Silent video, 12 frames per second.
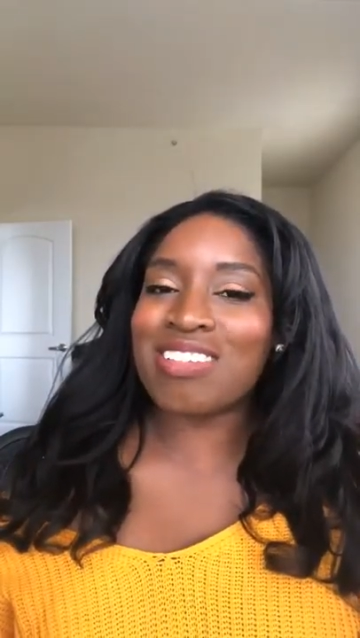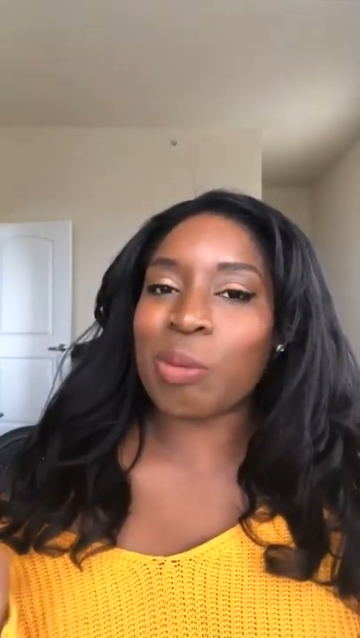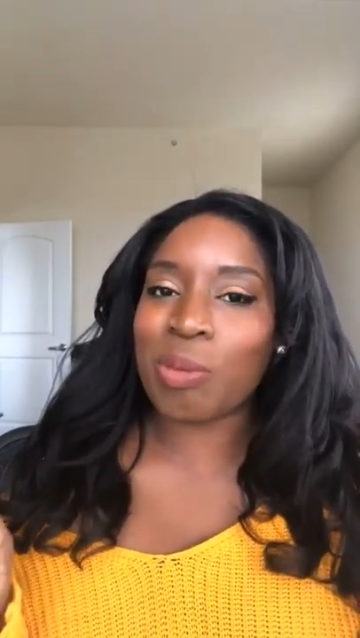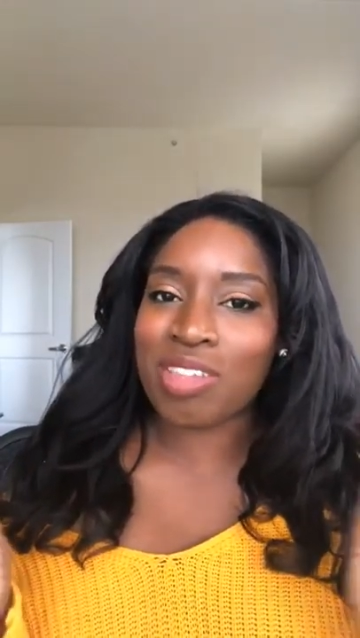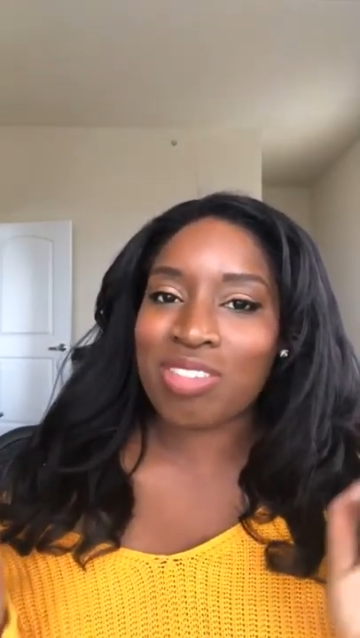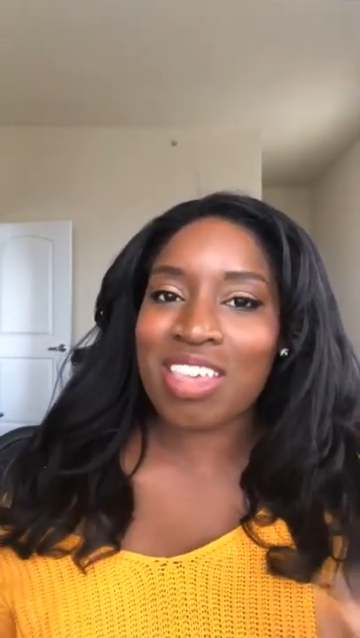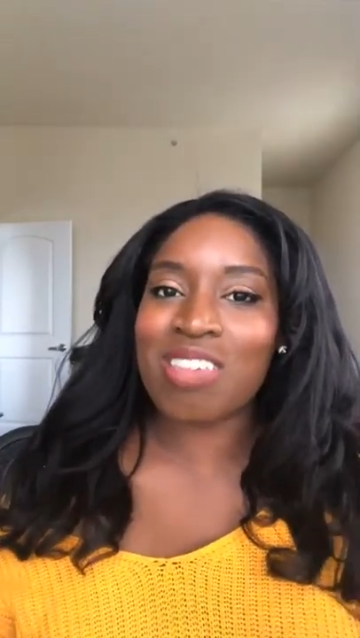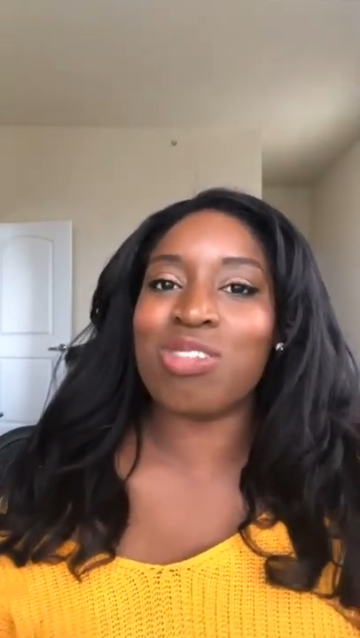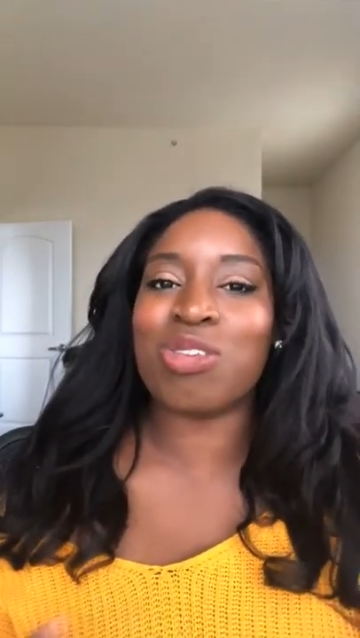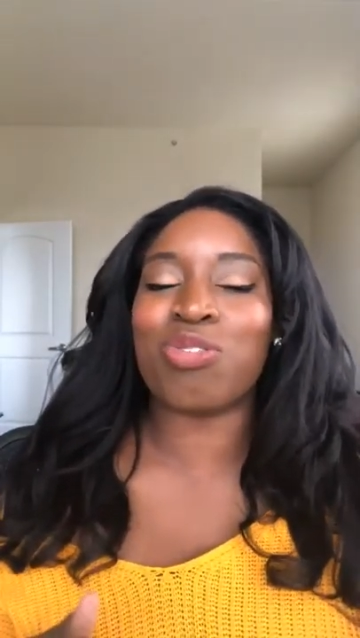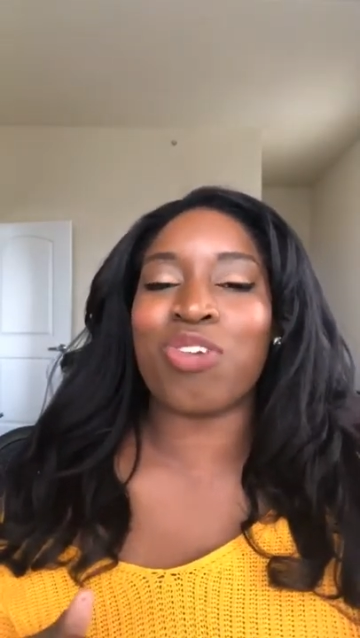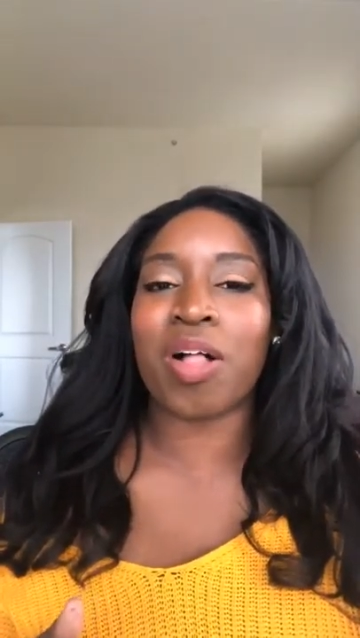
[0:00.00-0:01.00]
So it's
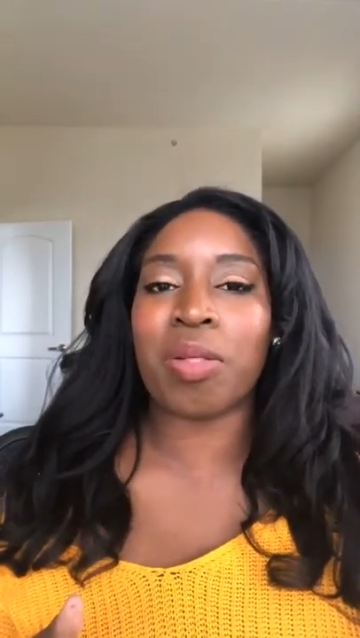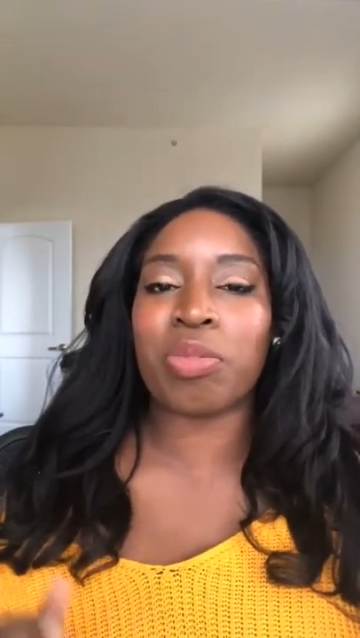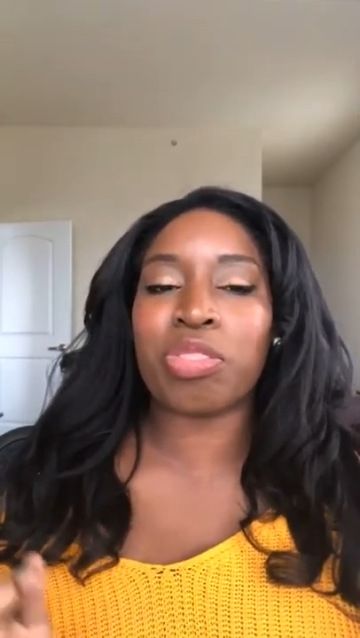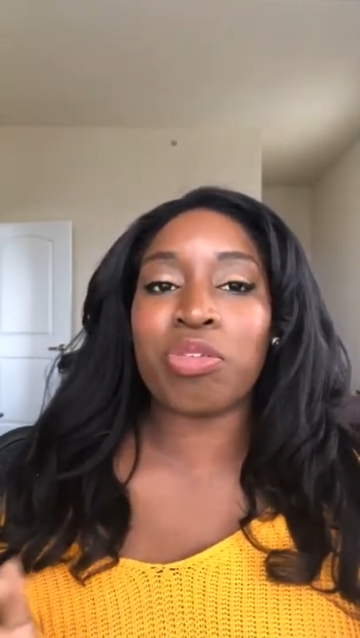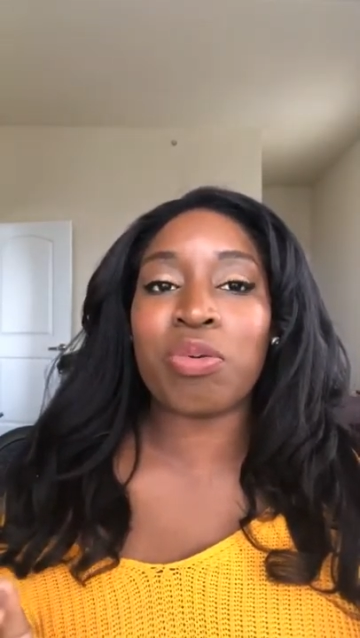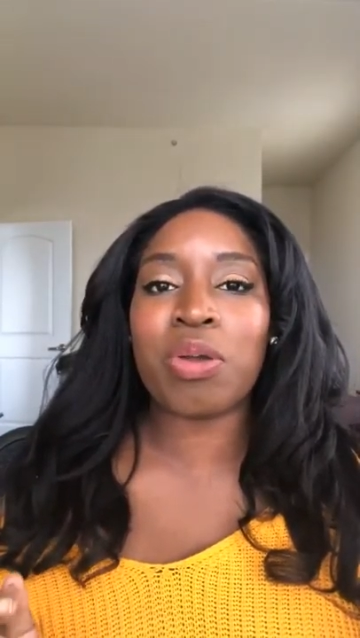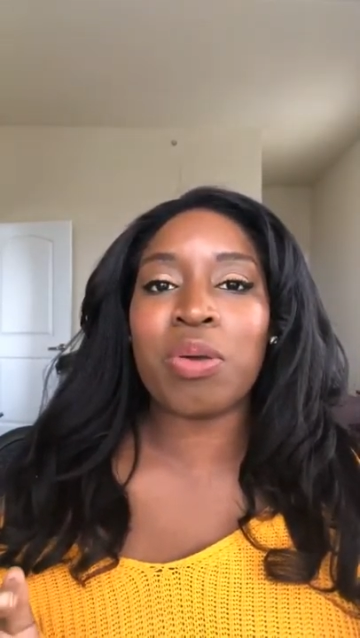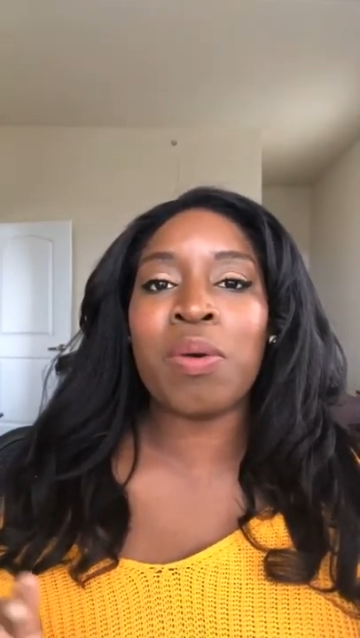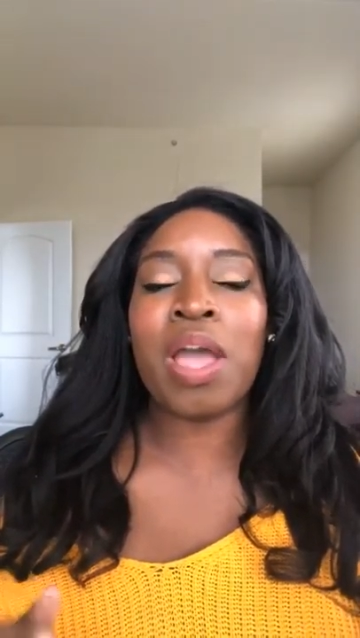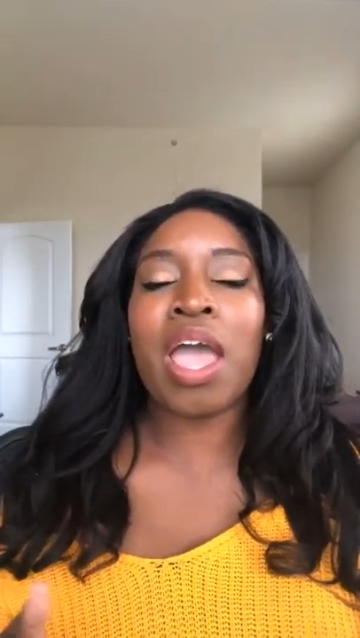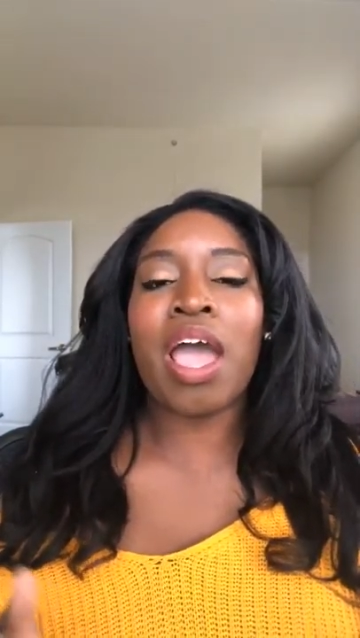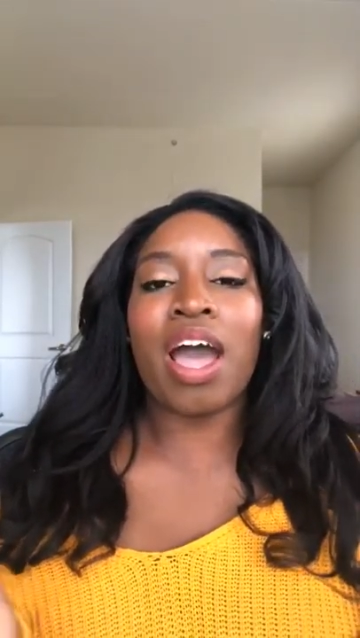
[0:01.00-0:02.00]
easy to follow through.